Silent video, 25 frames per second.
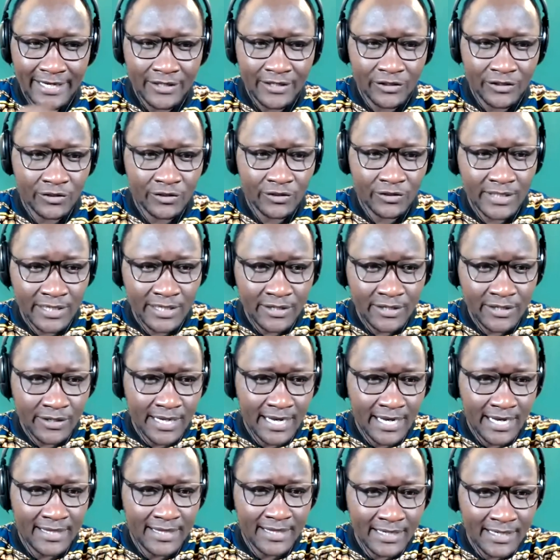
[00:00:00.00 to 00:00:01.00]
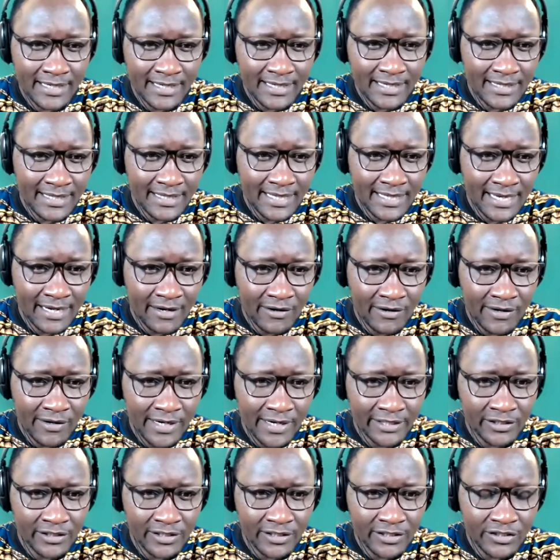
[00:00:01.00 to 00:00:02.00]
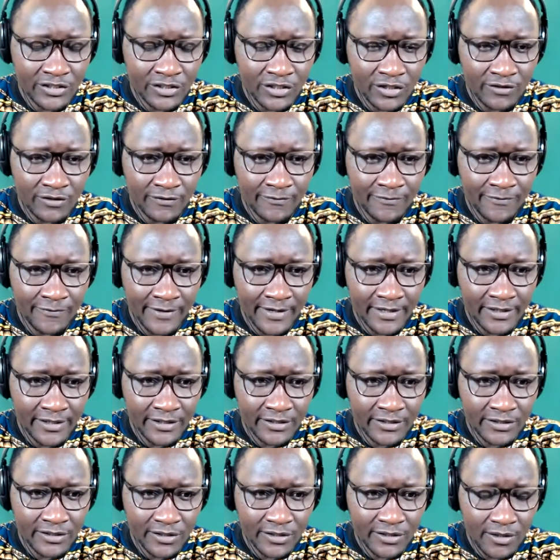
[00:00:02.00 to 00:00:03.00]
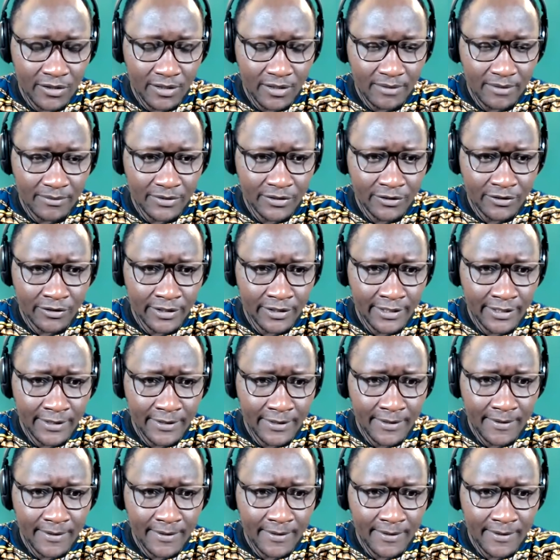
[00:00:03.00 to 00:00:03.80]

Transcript: Shukri. I think the connection is not very strong. I'm sorry.